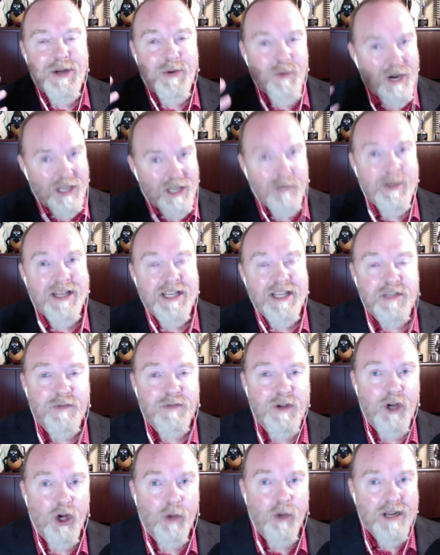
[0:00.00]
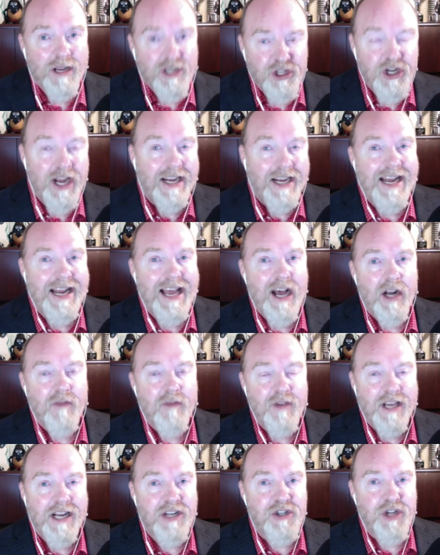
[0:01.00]
recommend this film. Check it out
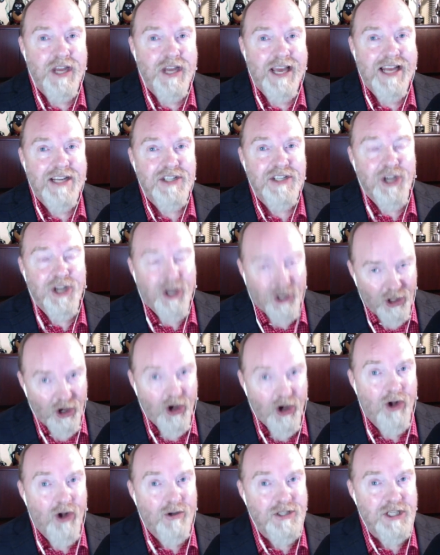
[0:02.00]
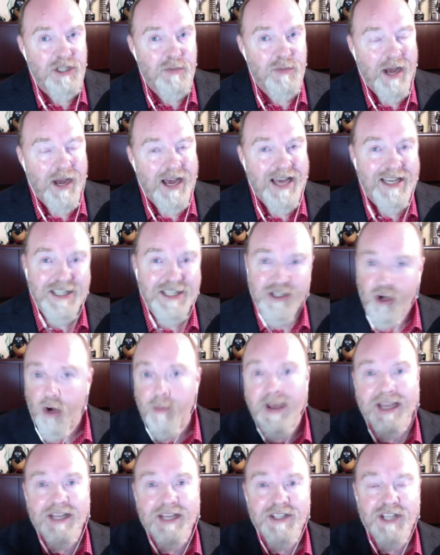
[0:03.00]
if you get a chance. A Call to Spy.
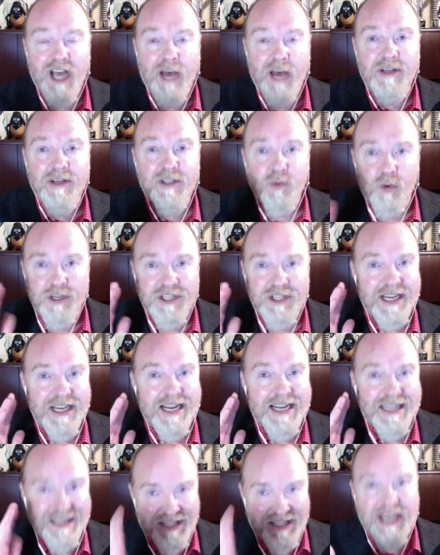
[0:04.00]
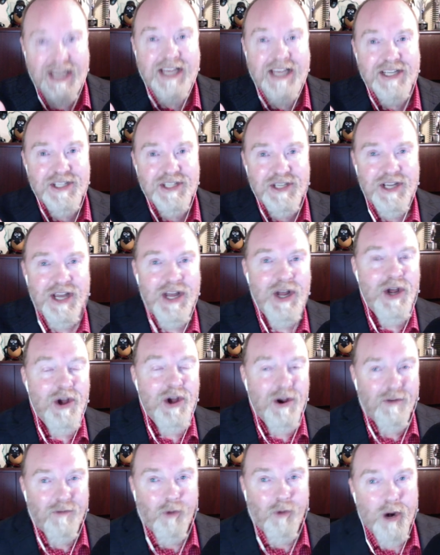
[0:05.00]
Sarah Megan Thomas, once again, thanks
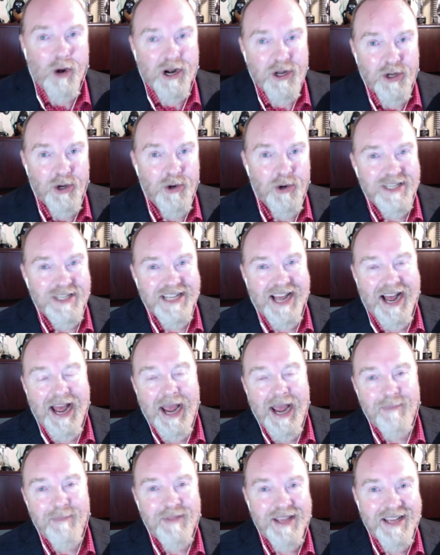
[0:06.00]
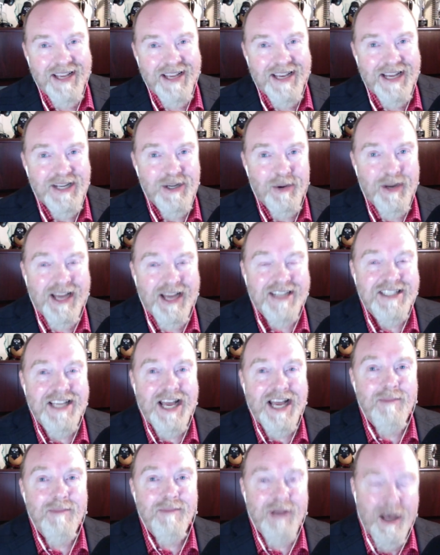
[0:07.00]
for your time. Until next
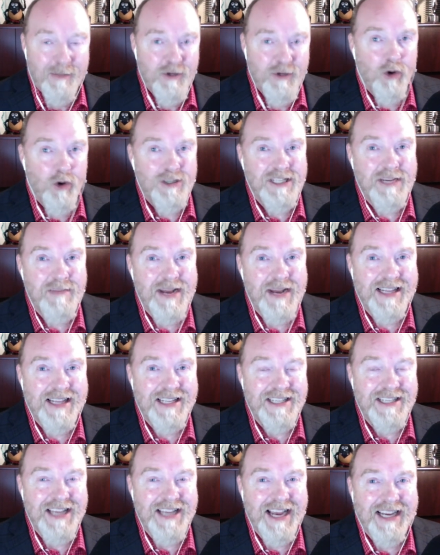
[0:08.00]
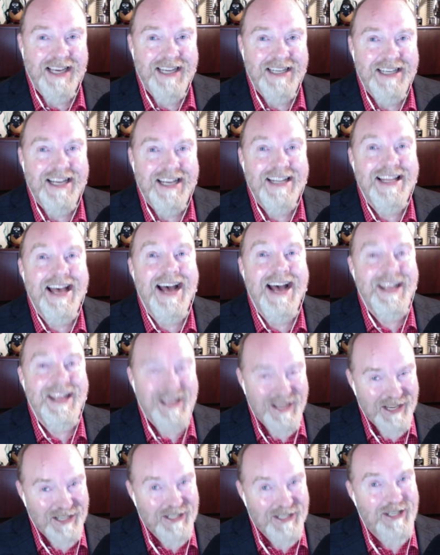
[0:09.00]
time, I'm Noel T. Manning II, and that
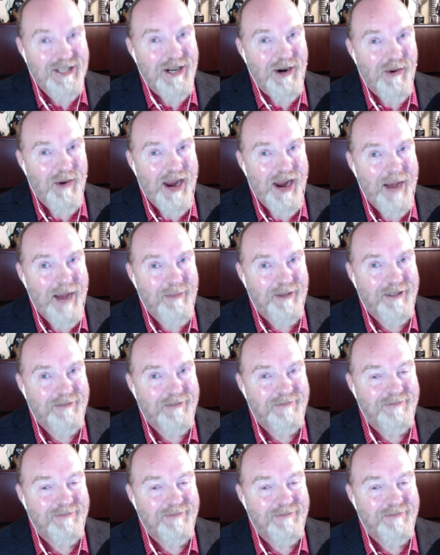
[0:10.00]
is a wrap.